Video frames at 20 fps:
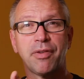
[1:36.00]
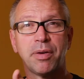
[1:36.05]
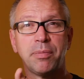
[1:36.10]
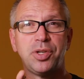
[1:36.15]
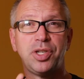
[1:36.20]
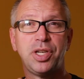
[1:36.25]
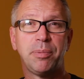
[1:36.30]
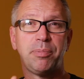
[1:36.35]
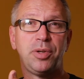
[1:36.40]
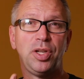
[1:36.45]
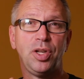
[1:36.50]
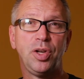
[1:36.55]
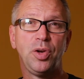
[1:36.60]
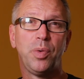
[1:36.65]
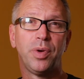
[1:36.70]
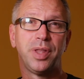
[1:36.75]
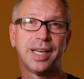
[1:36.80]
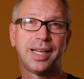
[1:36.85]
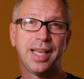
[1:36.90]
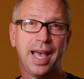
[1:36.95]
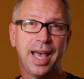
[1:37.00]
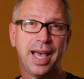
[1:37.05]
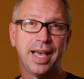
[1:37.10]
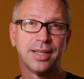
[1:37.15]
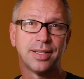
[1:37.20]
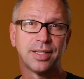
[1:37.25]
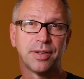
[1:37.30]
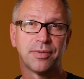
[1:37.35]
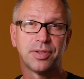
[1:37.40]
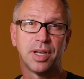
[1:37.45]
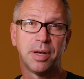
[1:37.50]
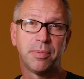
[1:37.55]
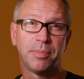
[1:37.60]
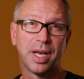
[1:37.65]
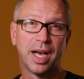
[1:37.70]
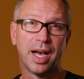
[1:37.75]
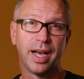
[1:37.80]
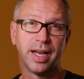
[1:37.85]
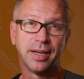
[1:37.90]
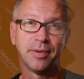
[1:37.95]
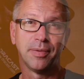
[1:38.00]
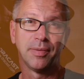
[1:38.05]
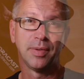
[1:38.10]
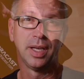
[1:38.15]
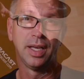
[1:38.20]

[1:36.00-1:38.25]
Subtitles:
of them ship to you with a case of some kind,